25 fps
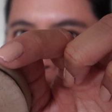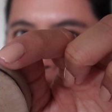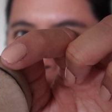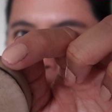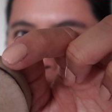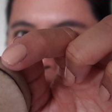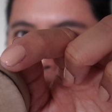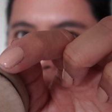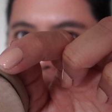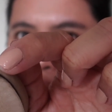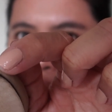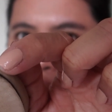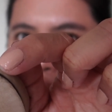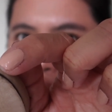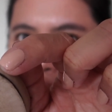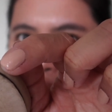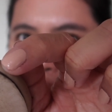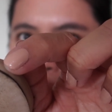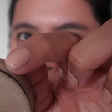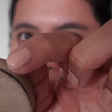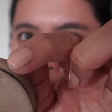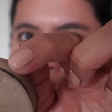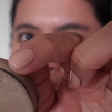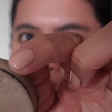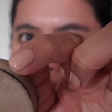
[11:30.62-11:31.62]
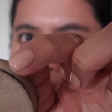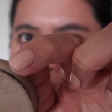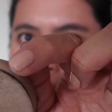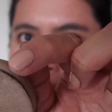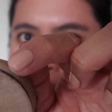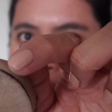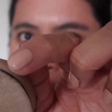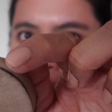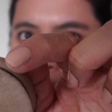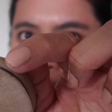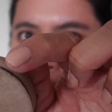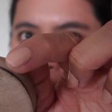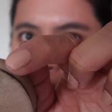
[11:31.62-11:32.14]
leather, if you see that,
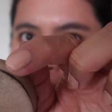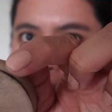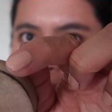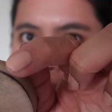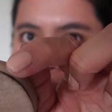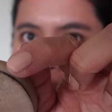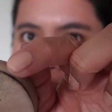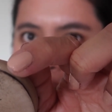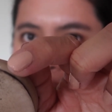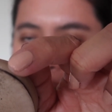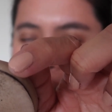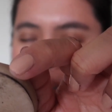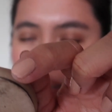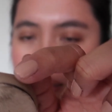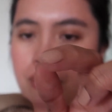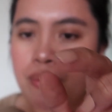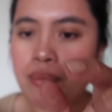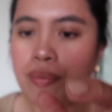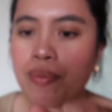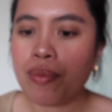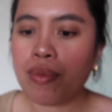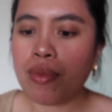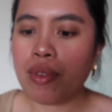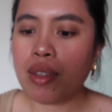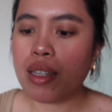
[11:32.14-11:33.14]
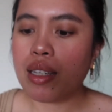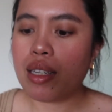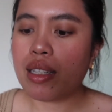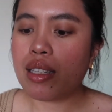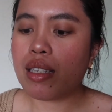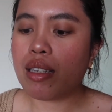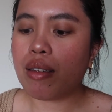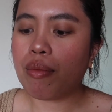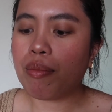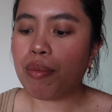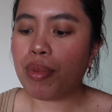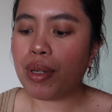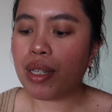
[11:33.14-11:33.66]
the white spot,
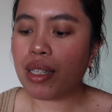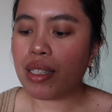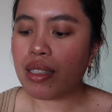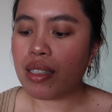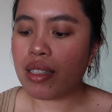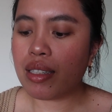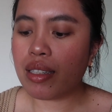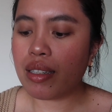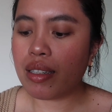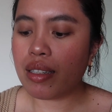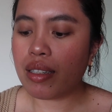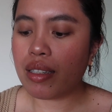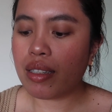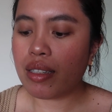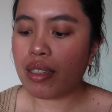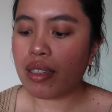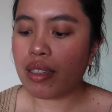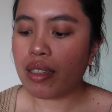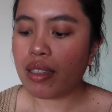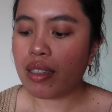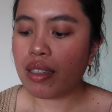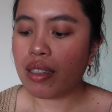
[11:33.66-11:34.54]
it's a bit